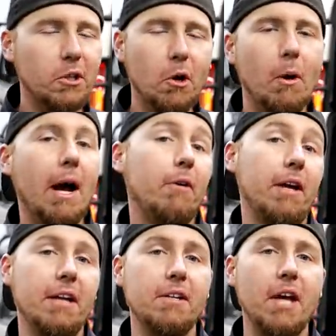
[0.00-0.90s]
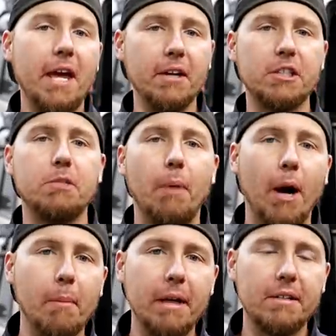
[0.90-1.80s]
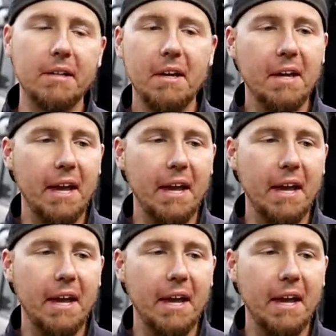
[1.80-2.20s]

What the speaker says: to go out and experiment